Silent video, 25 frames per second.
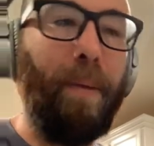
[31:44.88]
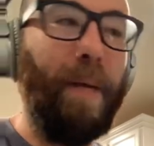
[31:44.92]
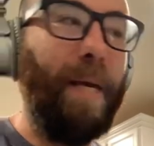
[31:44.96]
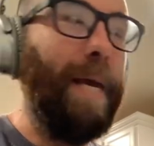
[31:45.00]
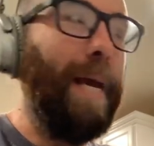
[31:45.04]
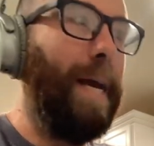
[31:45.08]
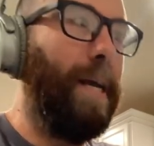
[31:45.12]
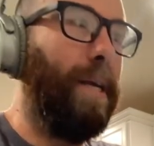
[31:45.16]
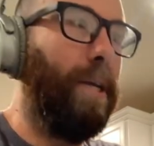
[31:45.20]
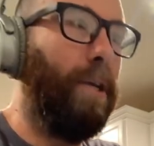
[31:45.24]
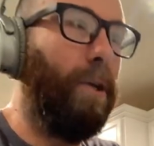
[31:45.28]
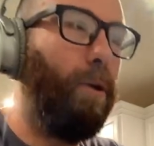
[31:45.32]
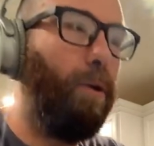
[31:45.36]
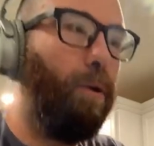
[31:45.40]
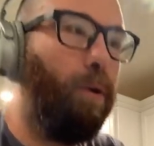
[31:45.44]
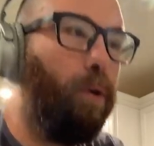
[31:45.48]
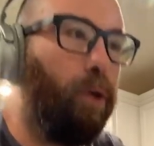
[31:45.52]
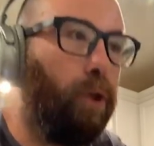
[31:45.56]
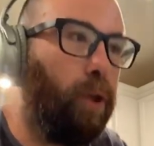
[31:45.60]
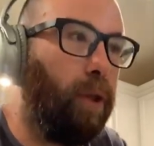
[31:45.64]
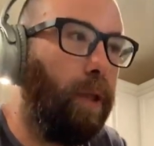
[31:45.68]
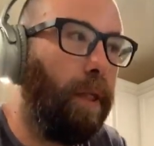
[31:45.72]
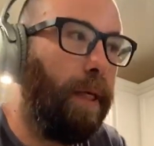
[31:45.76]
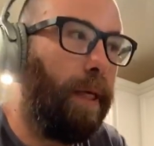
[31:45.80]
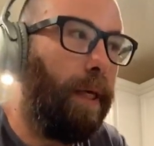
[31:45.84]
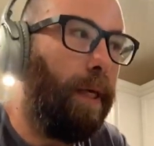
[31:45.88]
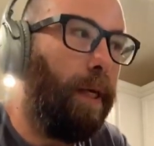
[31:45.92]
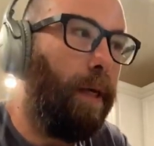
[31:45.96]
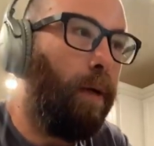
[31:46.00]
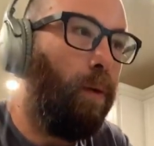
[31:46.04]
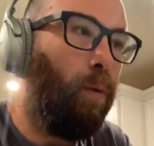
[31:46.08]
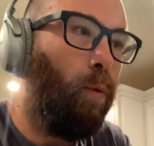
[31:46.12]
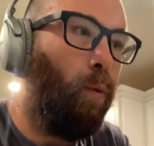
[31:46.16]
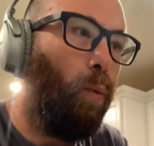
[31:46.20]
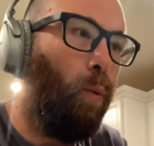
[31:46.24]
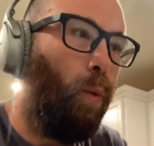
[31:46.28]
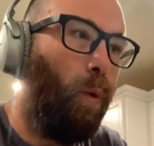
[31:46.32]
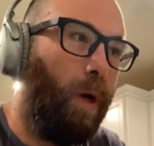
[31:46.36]
But yeah,
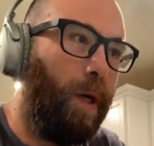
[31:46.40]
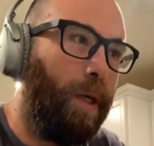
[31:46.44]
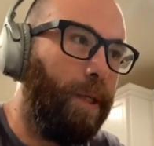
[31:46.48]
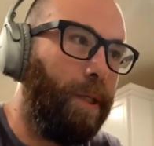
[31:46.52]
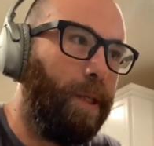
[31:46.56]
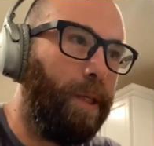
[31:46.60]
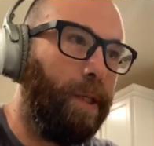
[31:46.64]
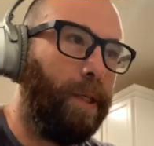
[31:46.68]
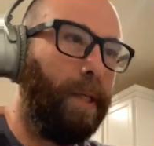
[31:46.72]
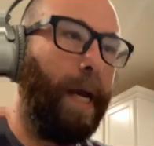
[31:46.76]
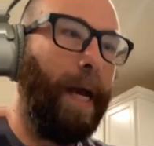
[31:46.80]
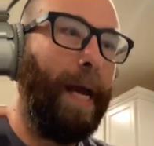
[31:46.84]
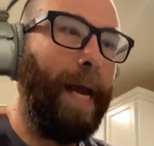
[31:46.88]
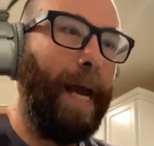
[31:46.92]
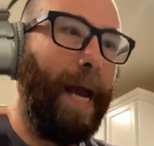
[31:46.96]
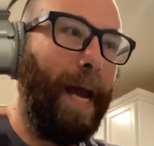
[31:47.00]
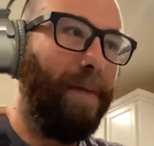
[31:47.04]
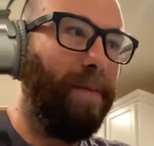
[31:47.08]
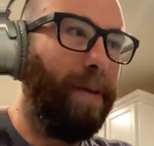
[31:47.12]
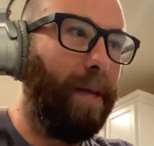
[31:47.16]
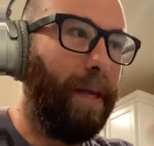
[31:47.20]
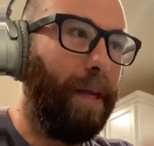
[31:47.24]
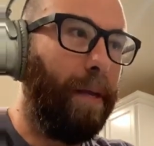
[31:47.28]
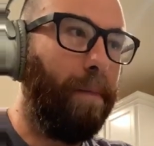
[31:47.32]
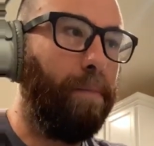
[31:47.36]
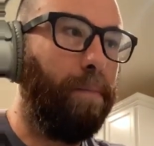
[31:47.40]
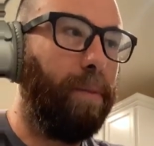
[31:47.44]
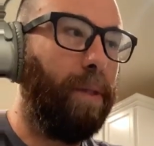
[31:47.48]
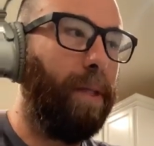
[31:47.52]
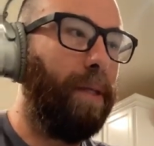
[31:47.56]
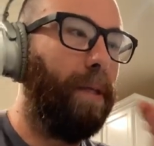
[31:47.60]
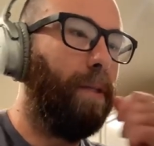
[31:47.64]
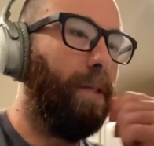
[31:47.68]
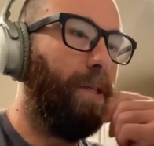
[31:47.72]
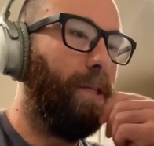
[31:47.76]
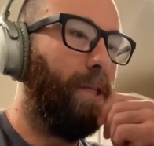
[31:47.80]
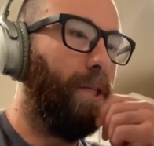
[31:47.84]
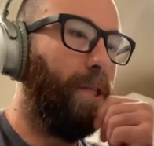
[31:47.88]
usually once I have it
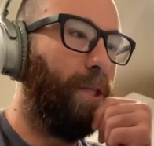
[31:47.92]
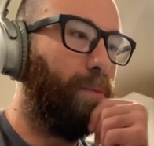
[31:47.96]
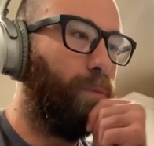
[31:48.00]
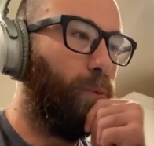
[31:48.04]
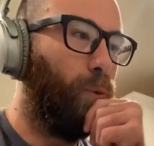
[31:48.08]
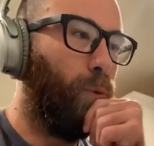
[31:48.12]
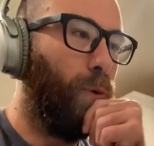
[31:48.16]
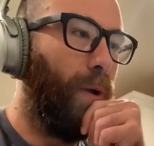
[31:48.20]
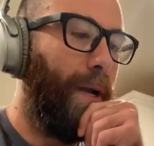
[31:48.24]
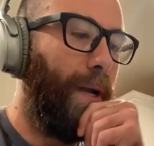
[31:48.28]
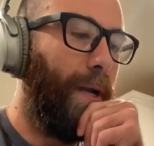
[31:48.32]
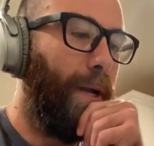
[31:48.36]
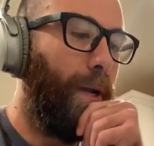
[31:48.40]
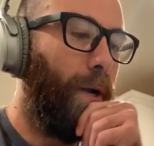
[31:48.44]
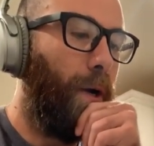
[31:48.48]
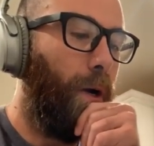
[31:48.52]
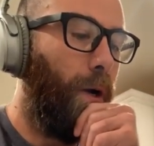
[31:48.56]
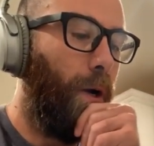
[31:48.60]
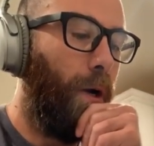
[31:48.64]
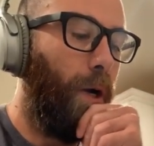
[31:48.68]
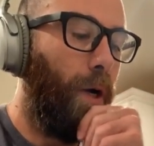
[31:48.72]
completely spread